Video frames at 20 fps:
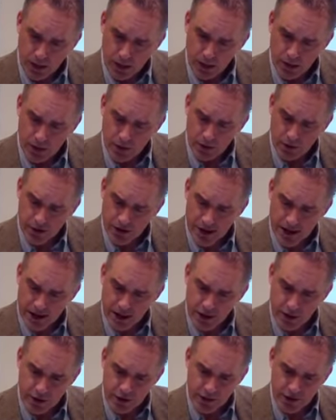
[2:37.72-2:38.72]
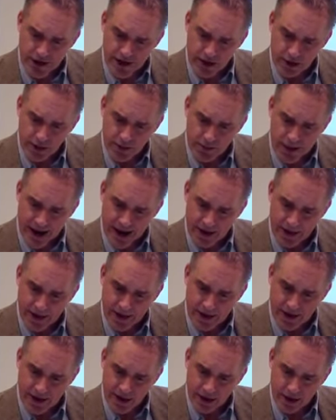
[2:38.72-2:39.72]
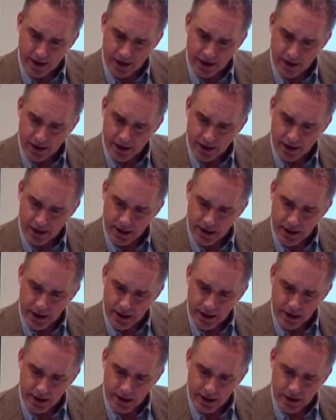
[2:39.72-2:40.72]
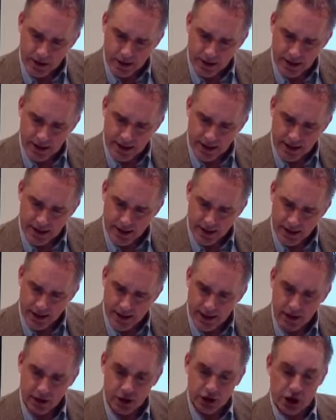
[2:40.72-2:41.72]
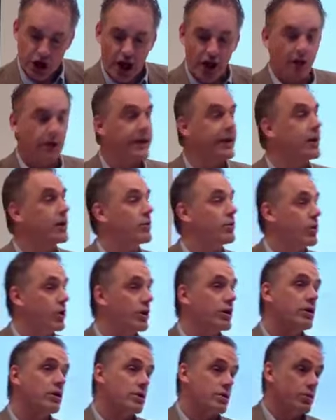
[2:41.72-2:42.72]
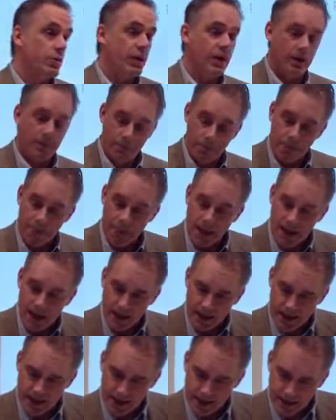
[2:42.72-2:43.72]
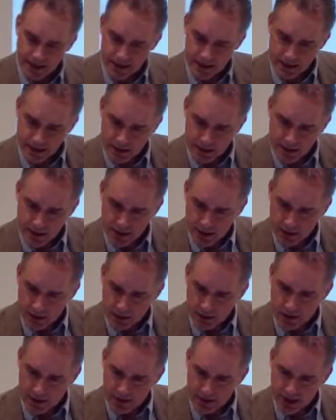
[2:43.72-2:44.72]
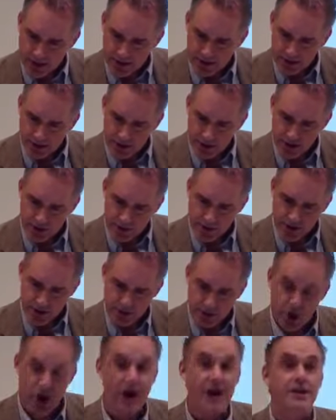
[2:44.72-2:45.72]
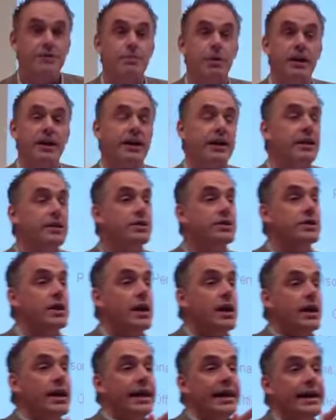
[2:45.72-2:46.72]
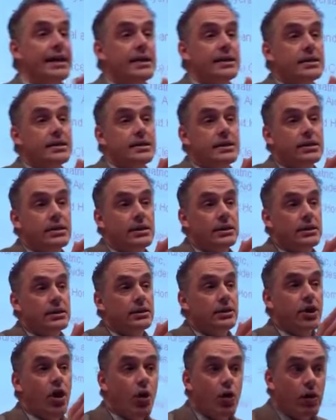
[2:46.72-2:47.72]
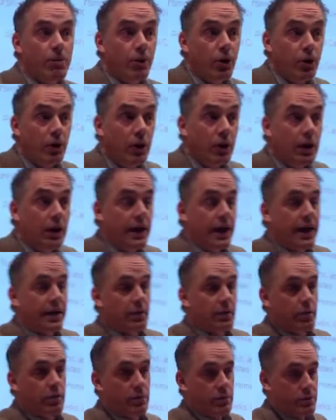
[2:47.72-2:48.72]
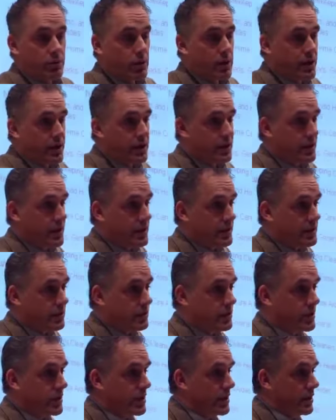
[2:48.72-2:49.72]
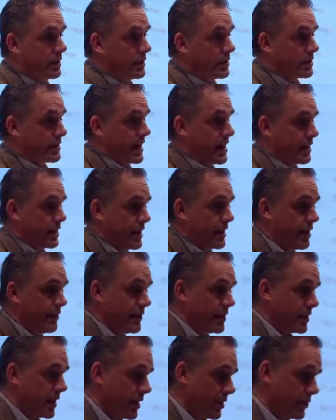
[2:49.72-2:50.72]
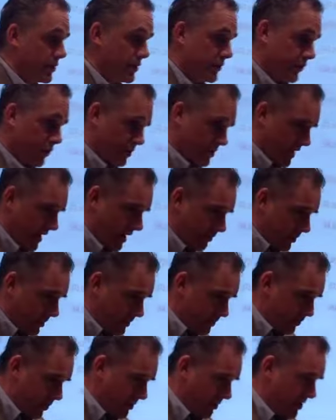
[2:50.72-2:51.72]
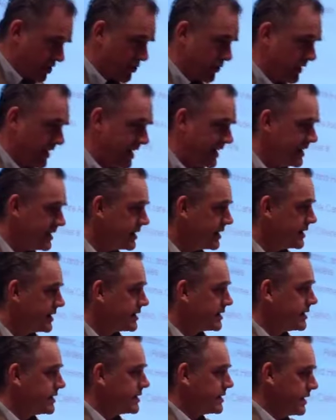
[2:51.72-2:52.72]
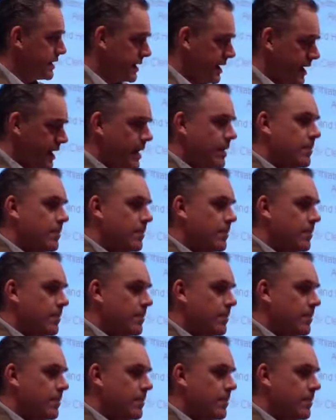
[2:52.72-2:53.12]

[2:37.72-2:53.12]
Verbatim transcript: you know, is that a good thing or a bad thing? It's like, it's not that easy to tell. Childcare workers, well, that doesn't really come as much of a surprise, but it is, it is notable and one of the things you see in the Scandinavian countries, for example, it's pretty much related to this, is that